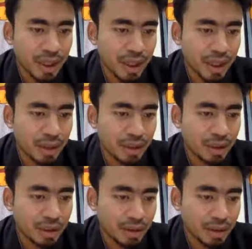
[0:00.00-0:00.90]

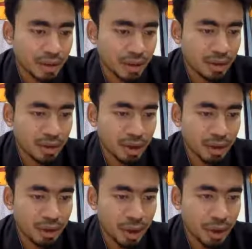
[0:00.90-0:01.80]
And
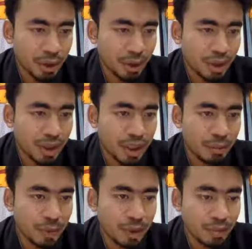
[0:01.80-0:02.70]
just to ensure that
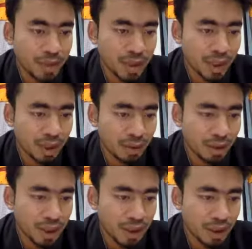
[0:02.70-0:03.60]
I'm not missing out
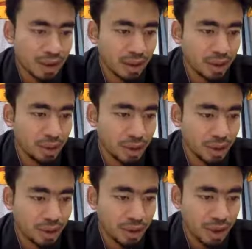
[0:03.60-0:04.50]
on any other
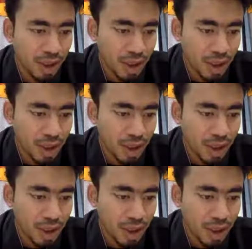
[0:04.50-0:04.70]
questions,